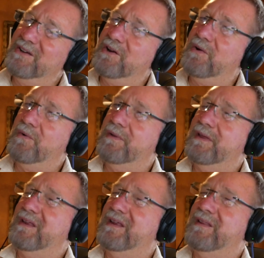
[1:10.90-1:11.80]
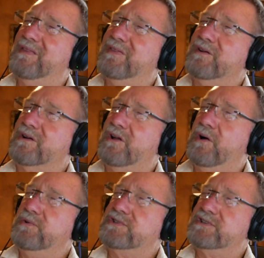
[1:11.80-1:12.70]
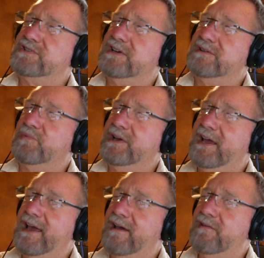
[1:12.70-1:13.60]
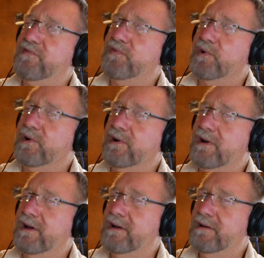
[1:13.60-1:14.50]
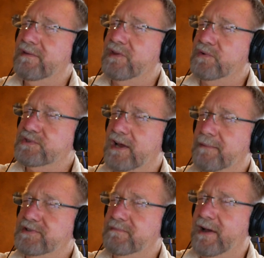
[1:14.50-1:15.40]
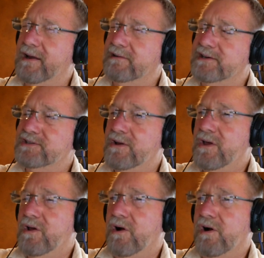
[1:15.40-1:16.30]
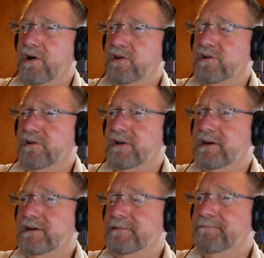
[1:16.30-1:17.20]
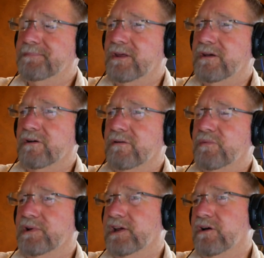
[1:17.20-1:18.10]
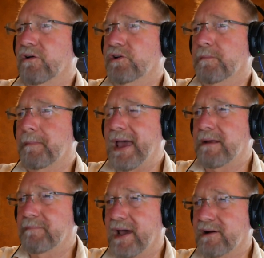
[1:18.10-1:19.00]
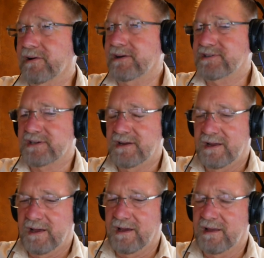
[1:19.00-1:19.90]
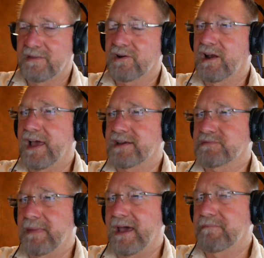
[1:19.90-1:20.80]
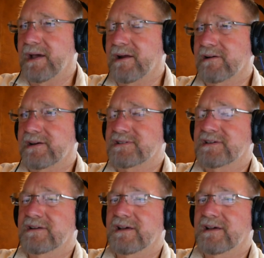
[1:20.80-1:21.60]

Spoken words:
know, the closest that we have for those types of batteries are your what they call your matte batteries. They're glass matte batteries.